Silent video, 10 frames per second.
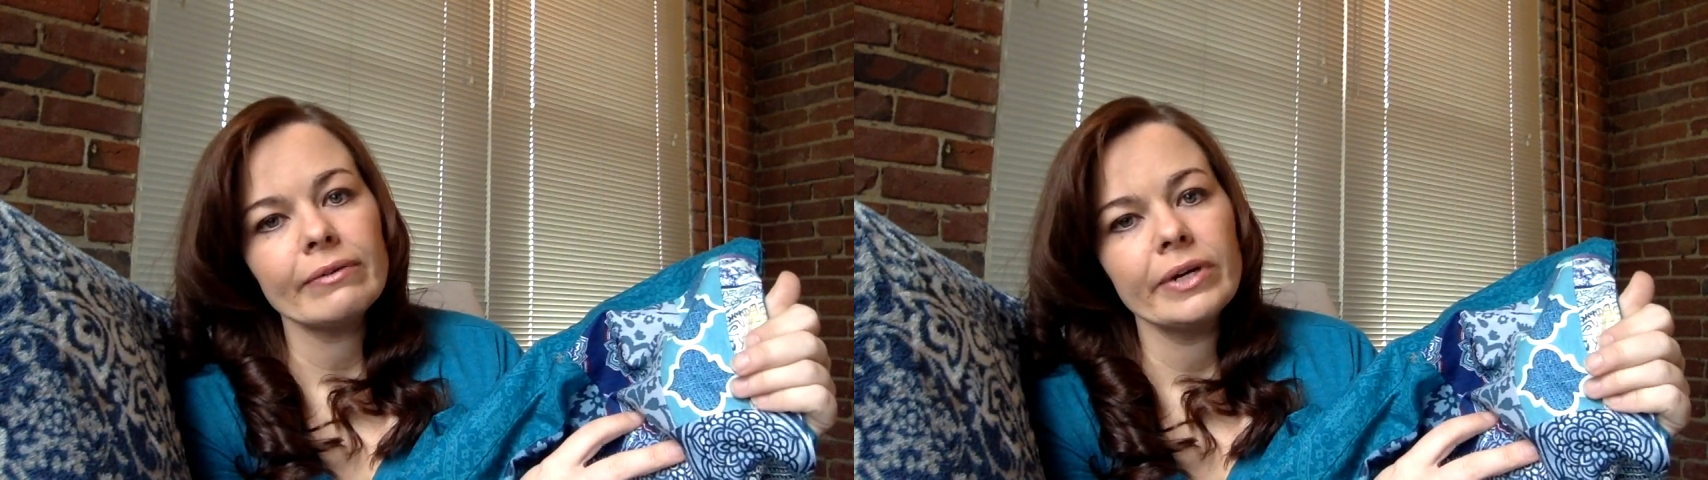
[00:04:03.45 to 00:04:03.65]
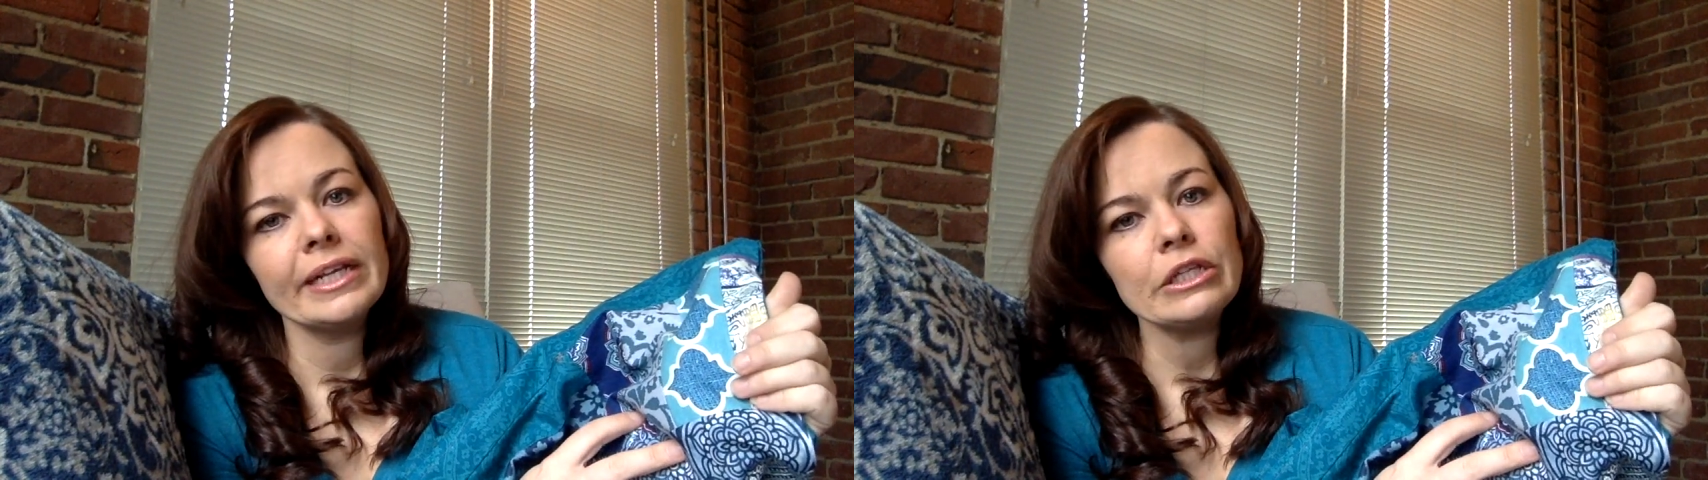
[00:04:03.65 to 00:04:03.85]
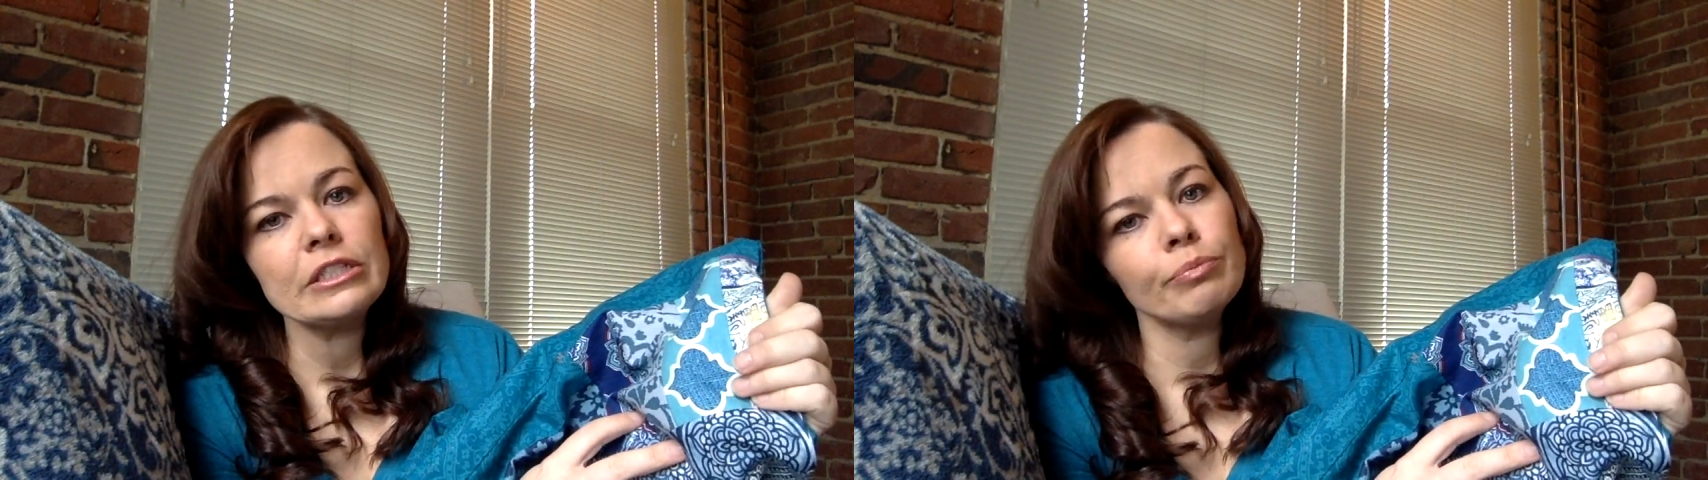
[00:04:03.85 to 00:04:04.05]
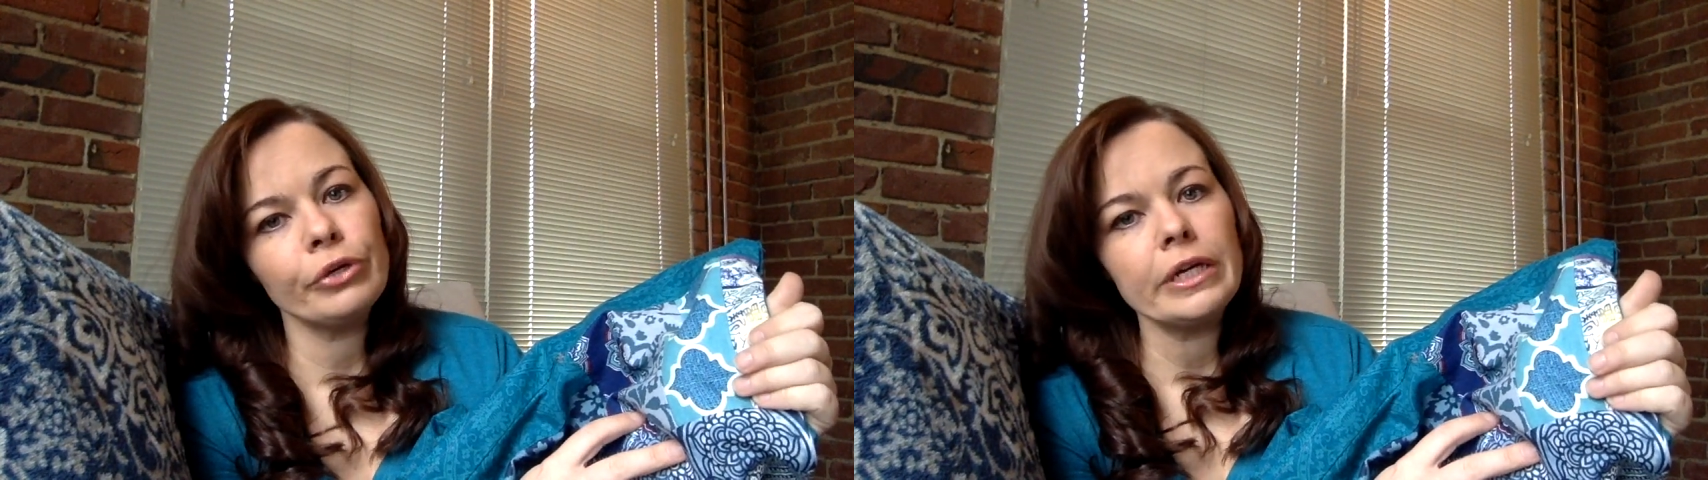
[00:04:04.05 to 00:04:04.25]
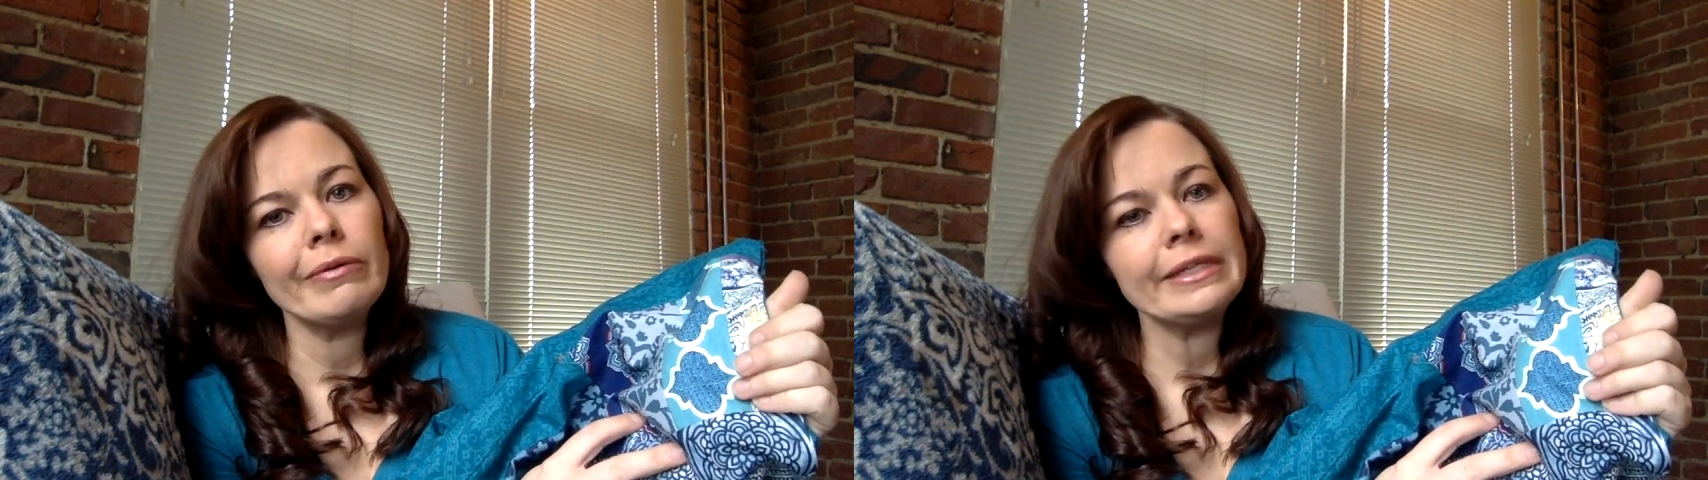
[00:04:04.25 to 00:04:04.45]
When it looks
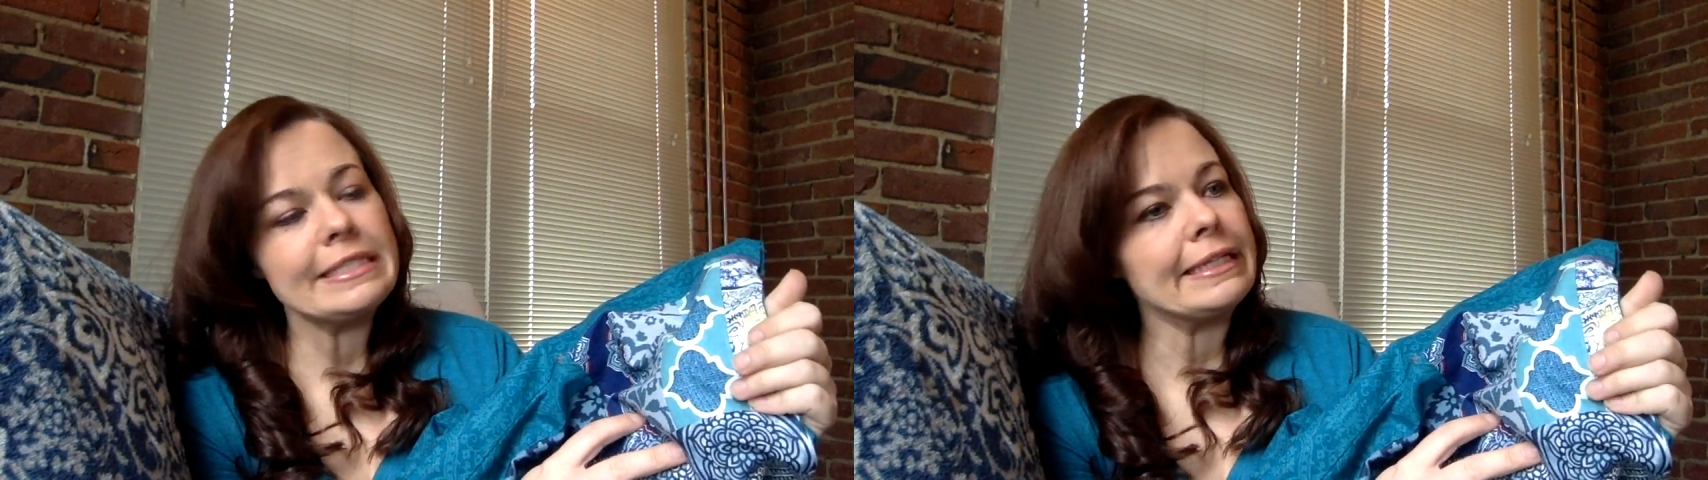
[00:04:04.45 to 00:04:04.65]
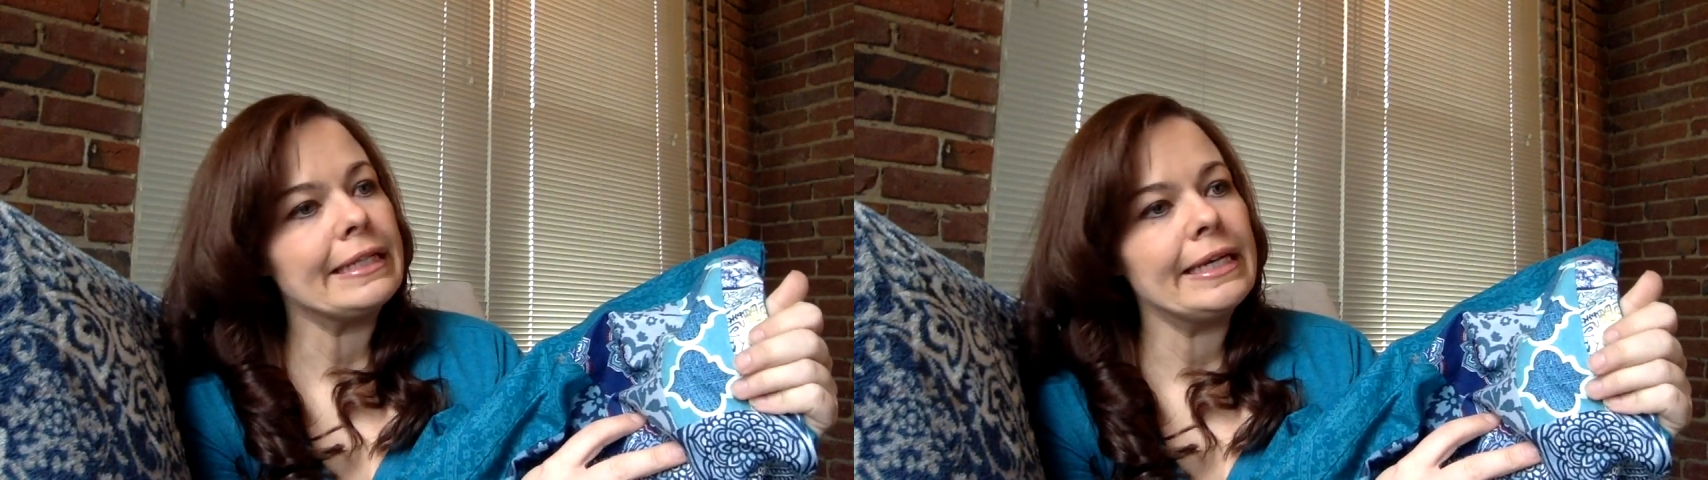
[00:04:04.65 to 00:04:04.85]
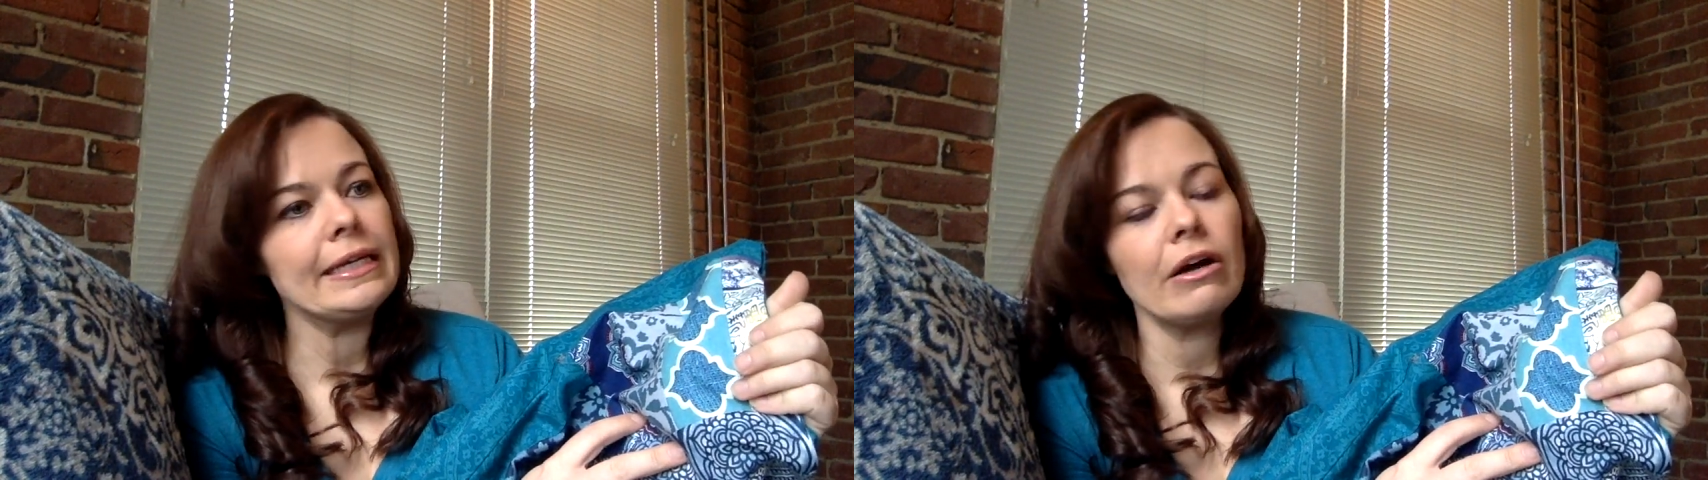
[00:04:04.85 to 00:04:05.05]
pretty, when it's clean,